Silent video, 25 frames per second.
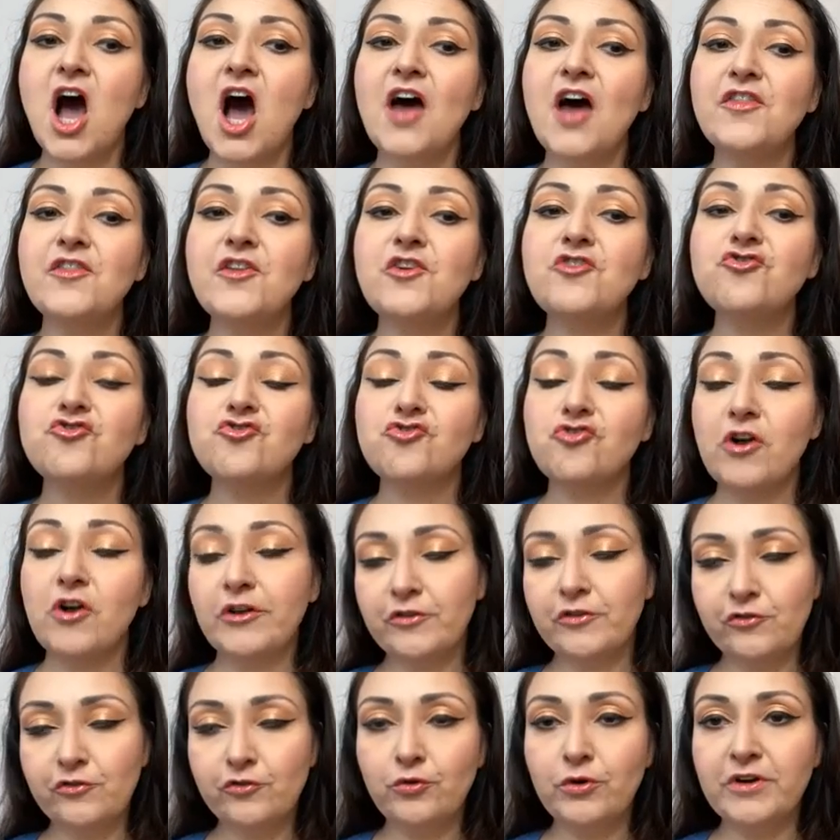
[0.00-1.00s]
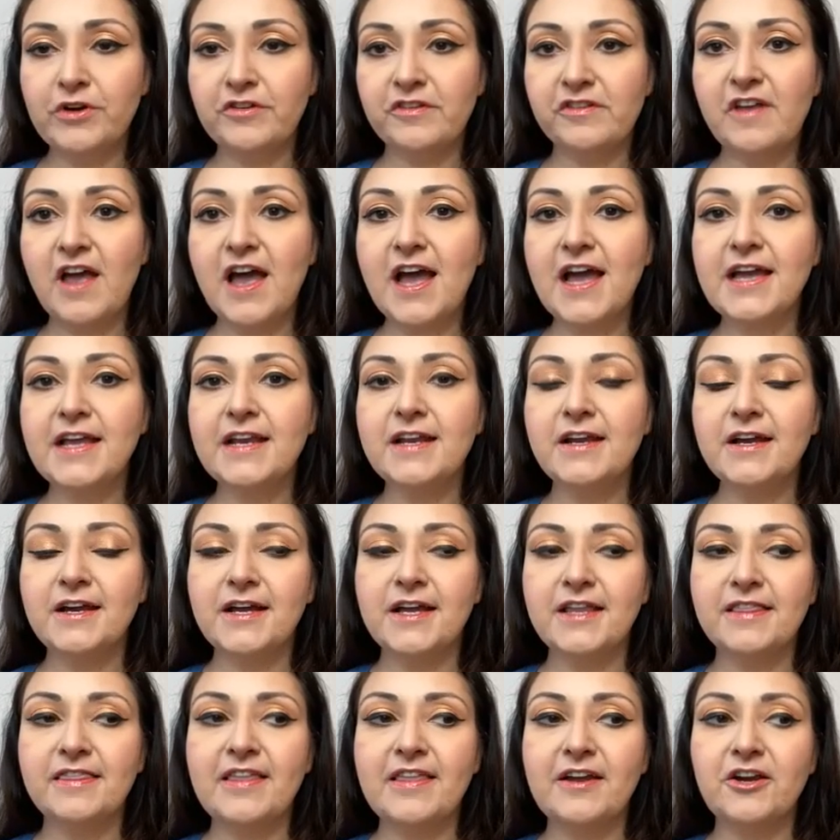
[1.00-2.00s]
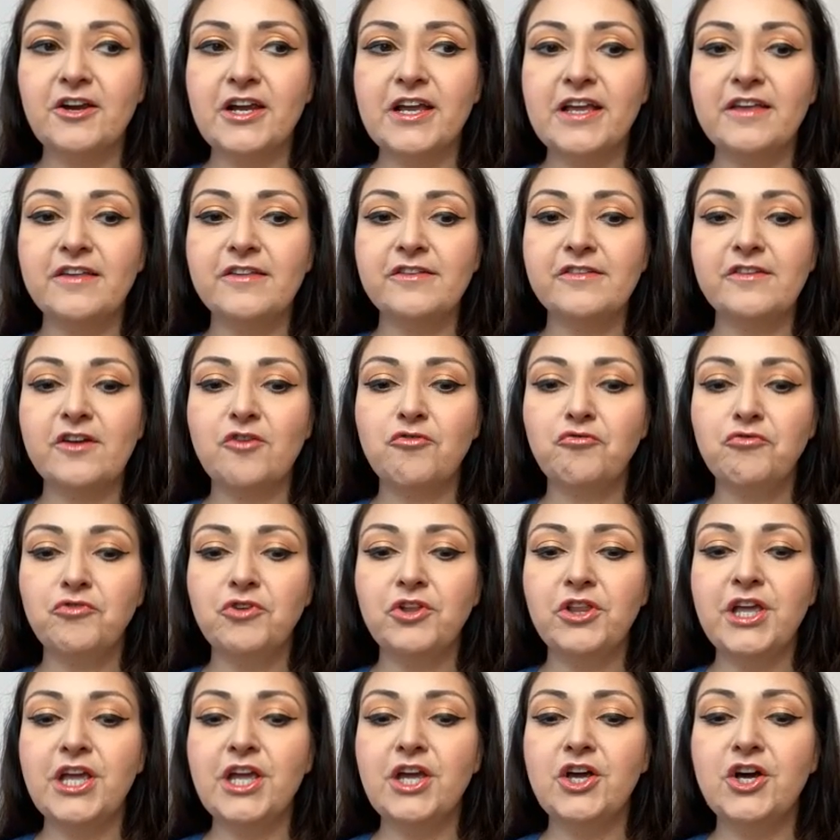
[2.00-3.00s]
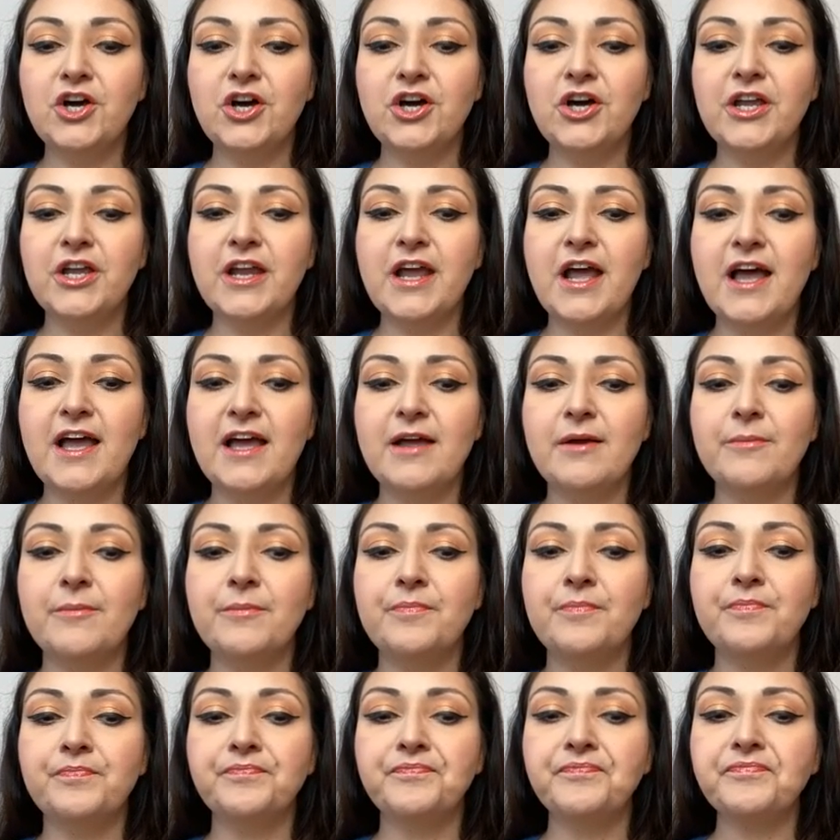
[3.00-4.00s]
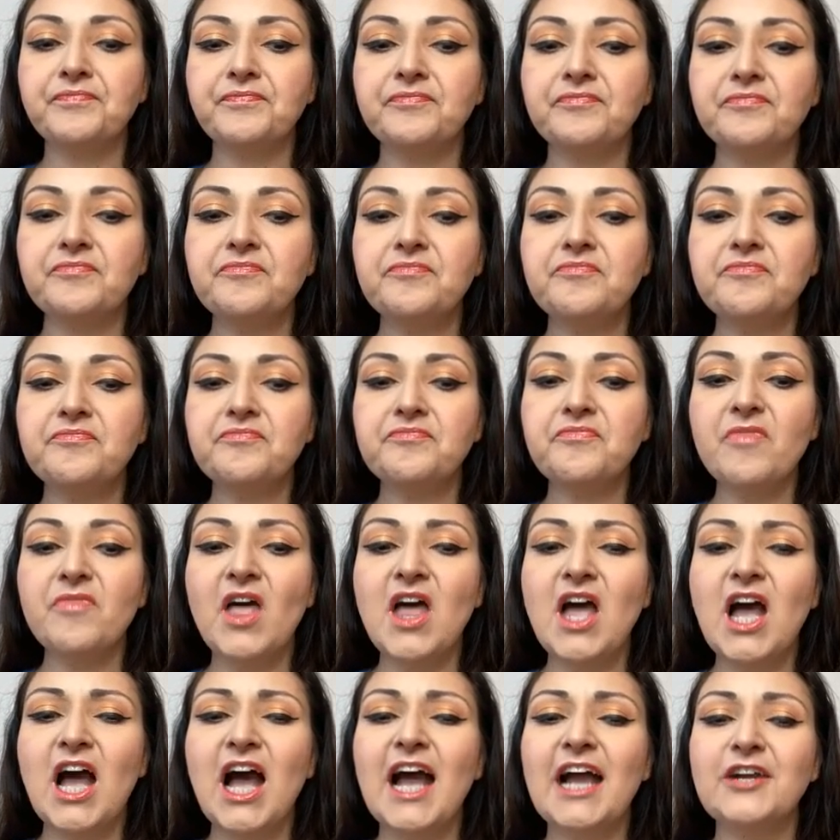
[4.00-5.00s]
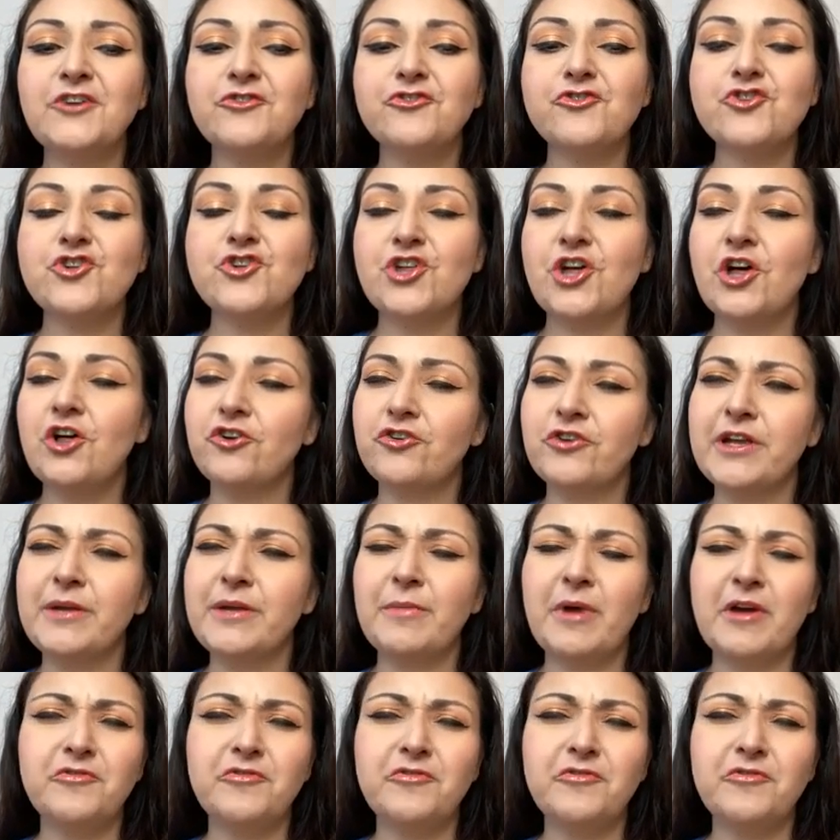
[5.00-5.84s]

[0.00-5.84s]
On the drugstore side, there is a really good hydrogel cream.